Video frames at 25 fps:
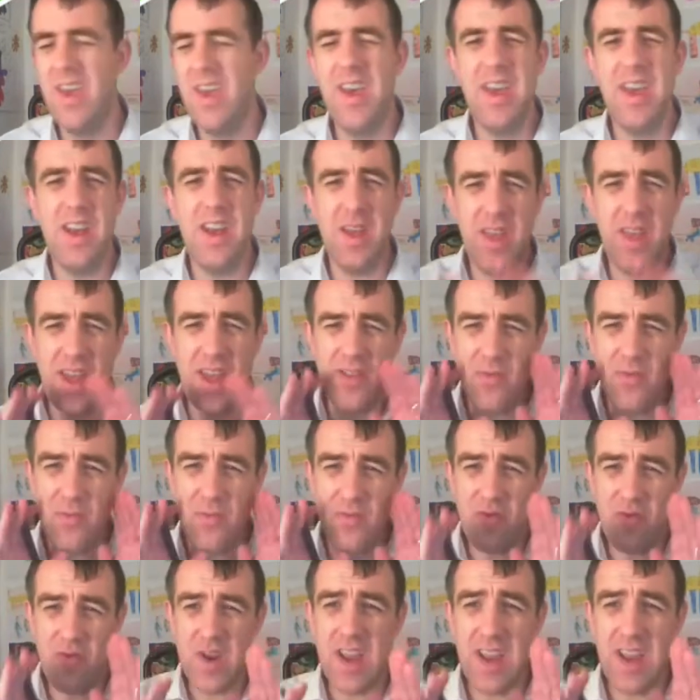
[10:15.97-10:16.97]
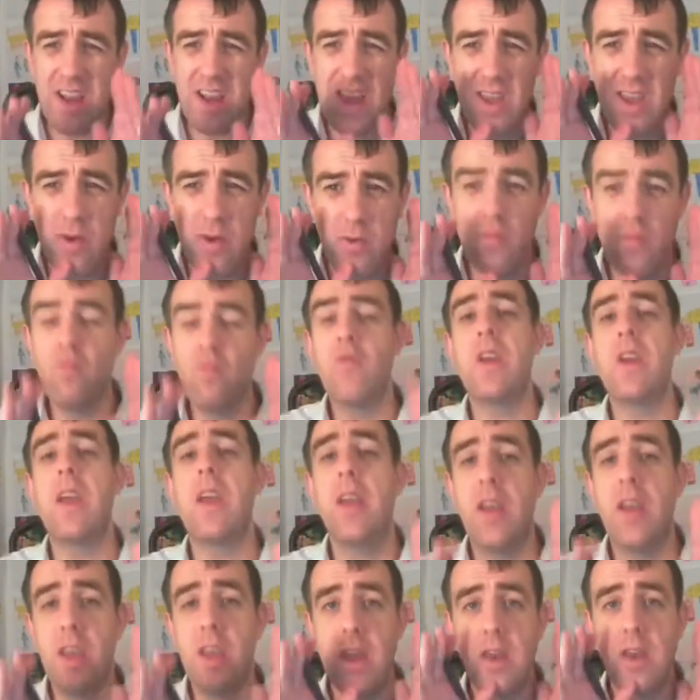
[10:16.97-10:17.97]
Now that's really,
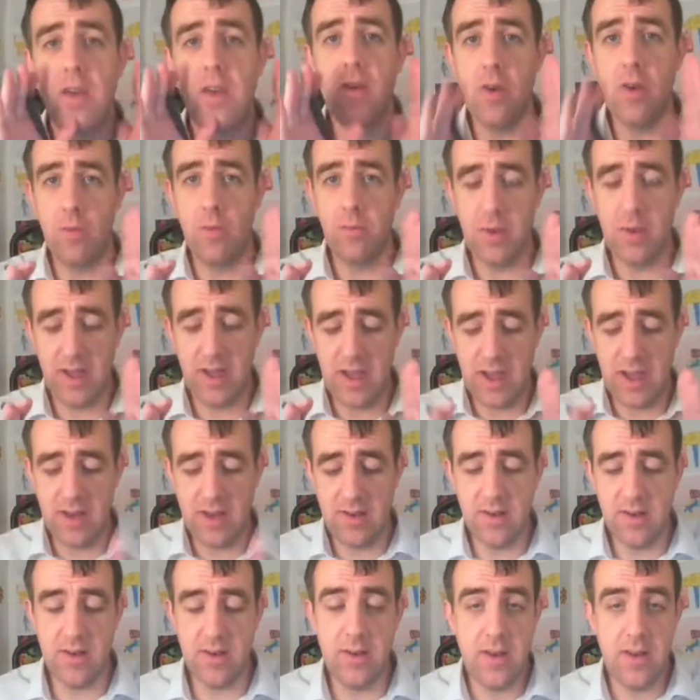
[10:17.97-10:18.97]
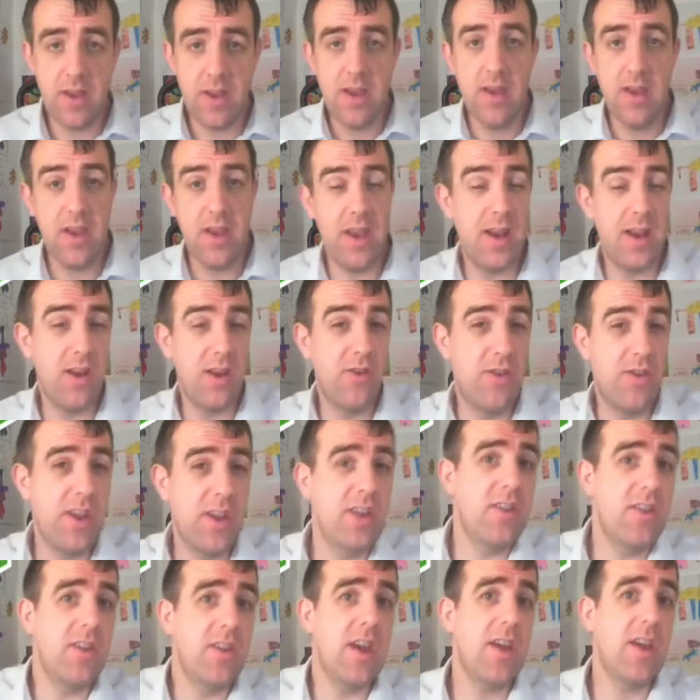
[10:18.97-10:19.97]
really complicated. And at
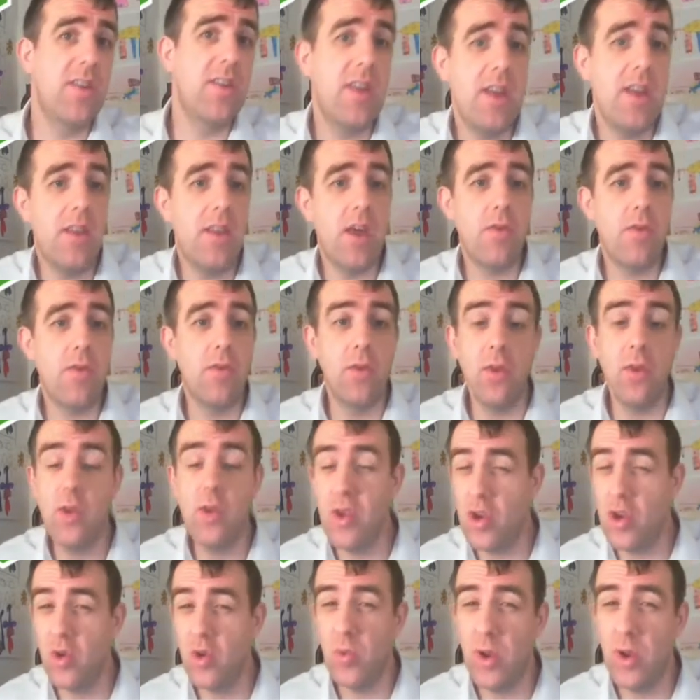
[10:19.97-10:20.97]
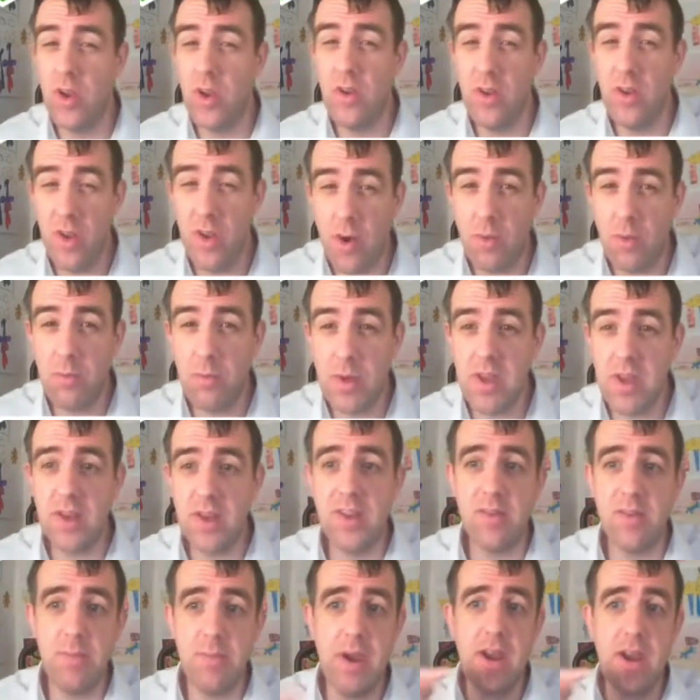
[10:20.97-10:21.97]
GCSE level, you will not be
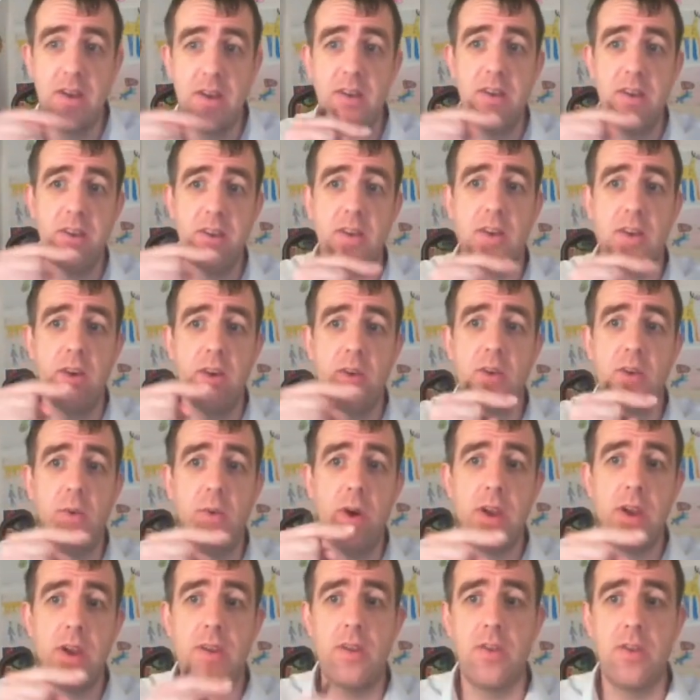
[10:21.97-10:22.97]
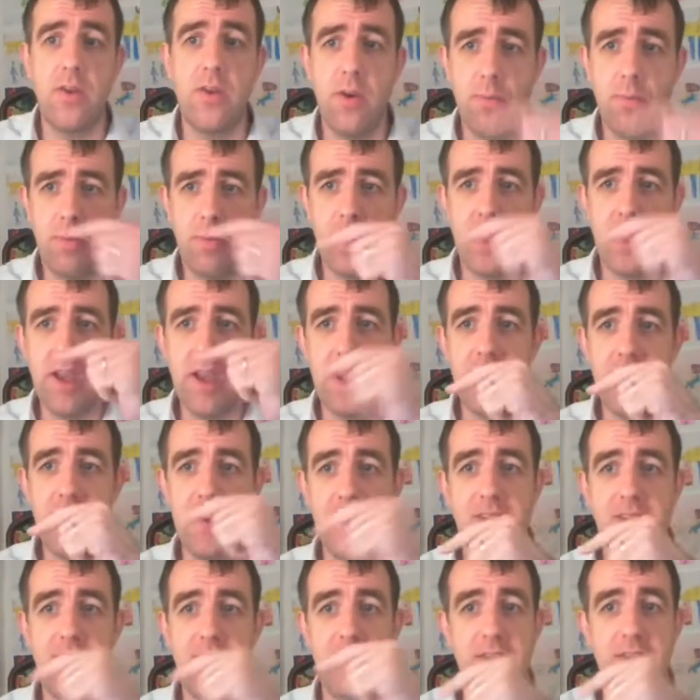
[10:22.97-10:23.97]
expected to go quite as complicated
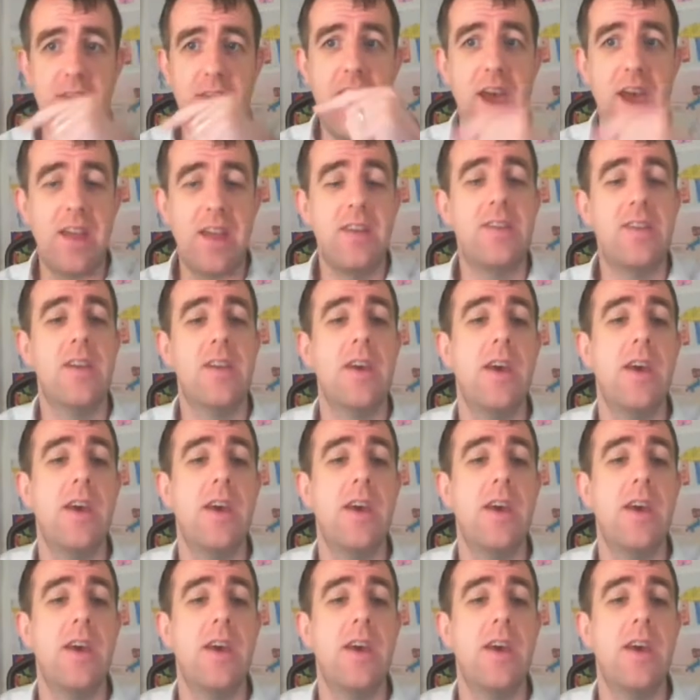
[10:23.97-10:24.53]
as that.